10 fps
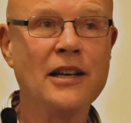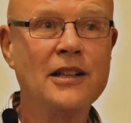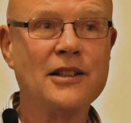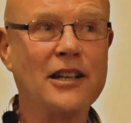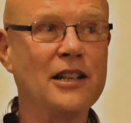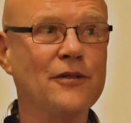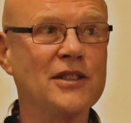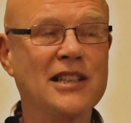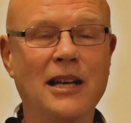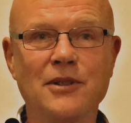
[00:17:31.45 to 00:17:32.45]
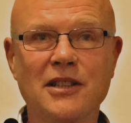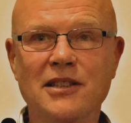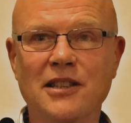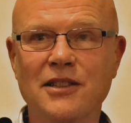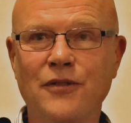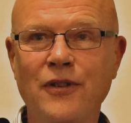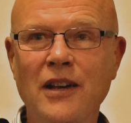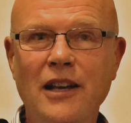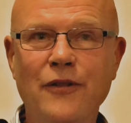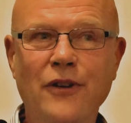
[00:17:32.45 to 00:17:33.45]
9/11 skeptics, because
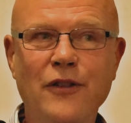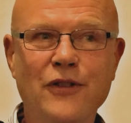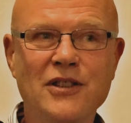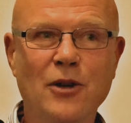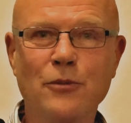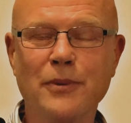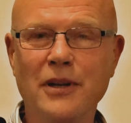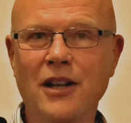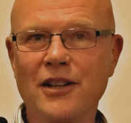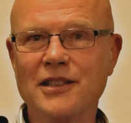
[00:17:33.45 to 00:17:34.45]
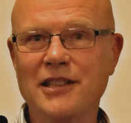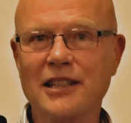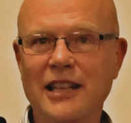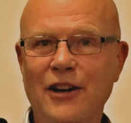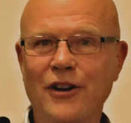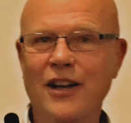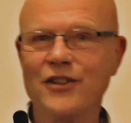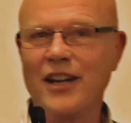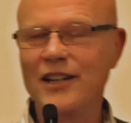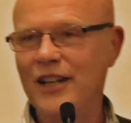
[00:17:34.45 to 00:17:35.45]
if Osama bin Laden did carry out
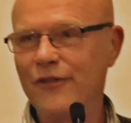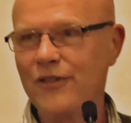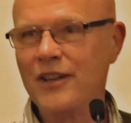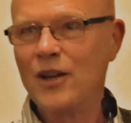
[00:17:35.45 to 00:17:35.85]
9/11,